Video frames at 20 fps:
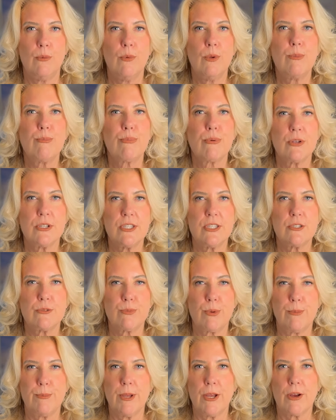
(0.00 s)
with Princess
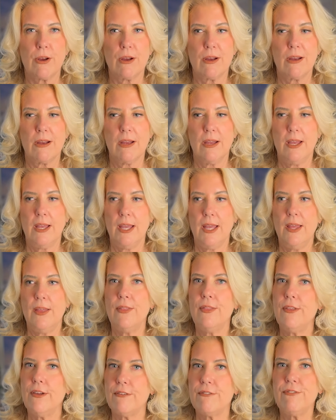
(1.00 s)
Premier.
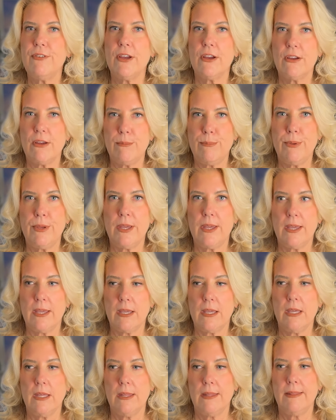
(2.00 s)
They're very
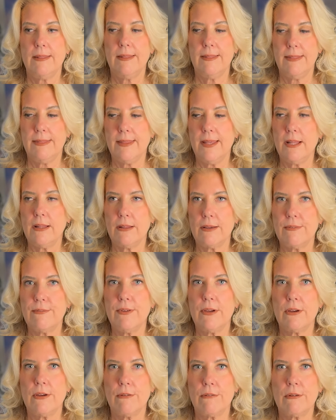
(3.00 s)
big. They look
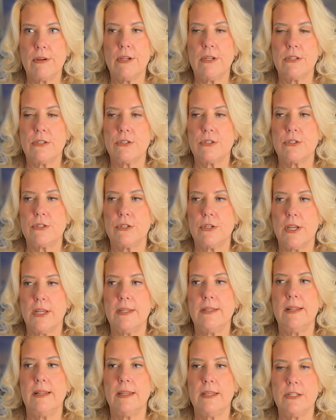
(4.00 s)
very rich
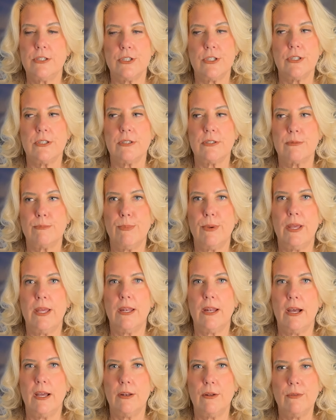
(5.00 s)
and delicious,
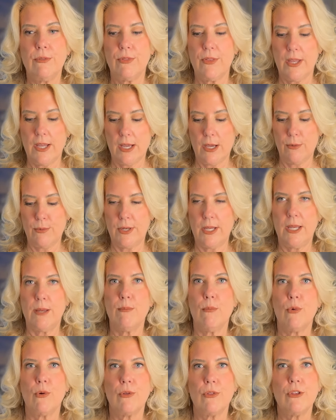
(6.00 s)
but I don't think I would eat
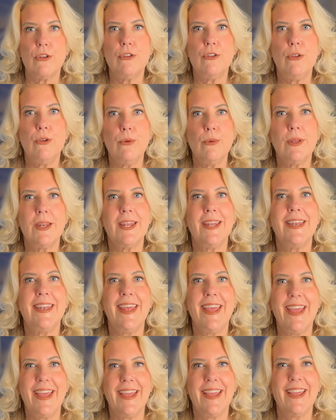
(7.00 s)
more than 2 in a
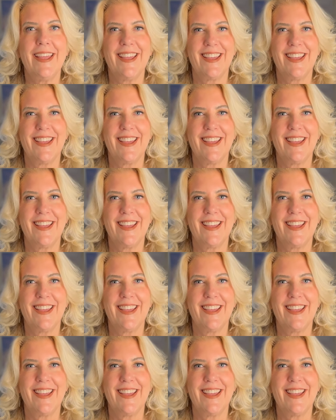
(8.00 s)
day.